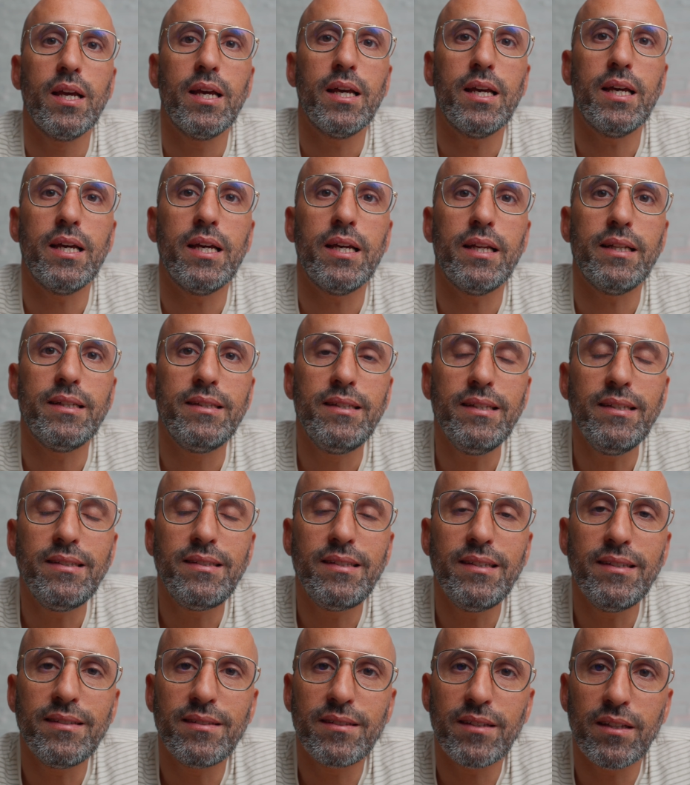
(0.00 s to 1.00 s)

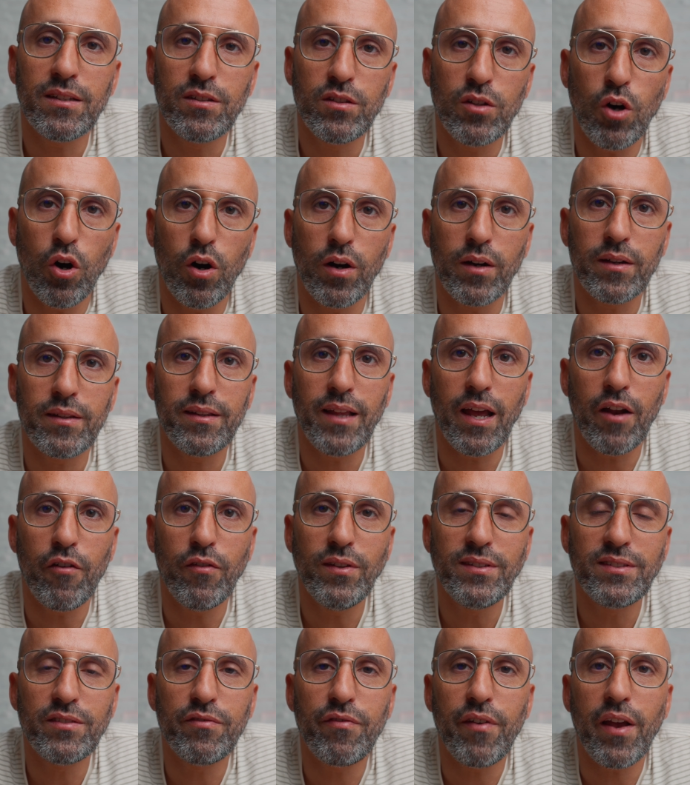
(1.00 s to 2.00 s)
This is a dog that
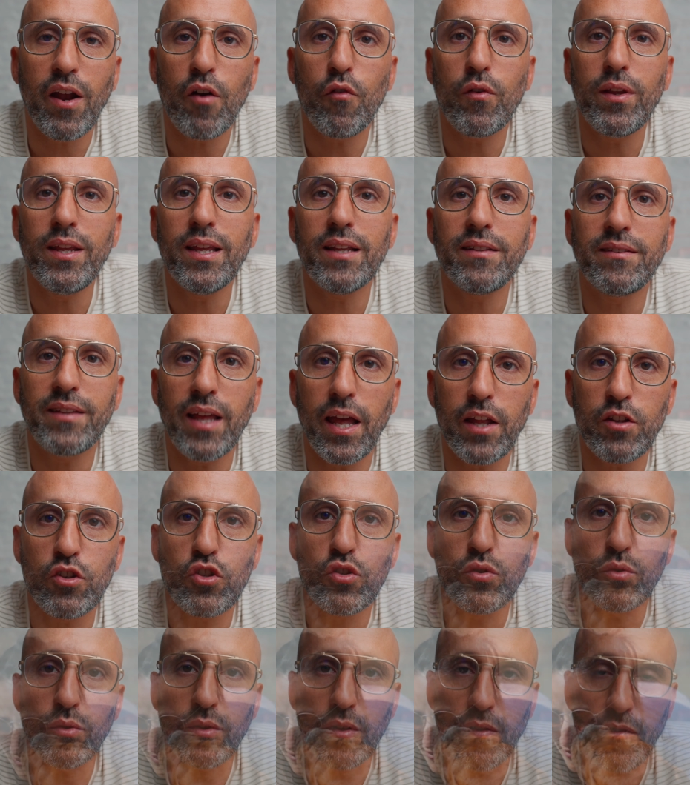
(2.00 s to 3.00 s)
is very
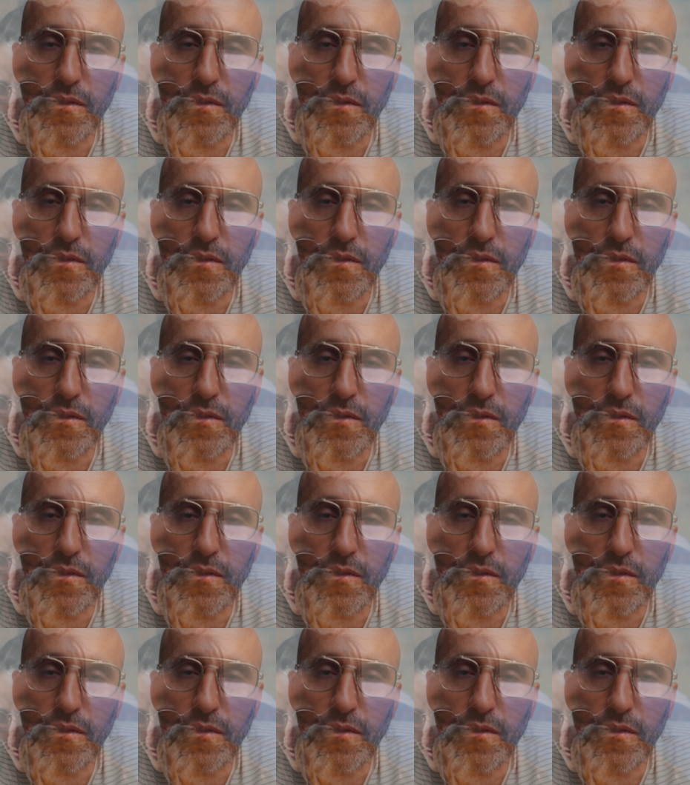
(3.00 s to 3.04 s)
attached to the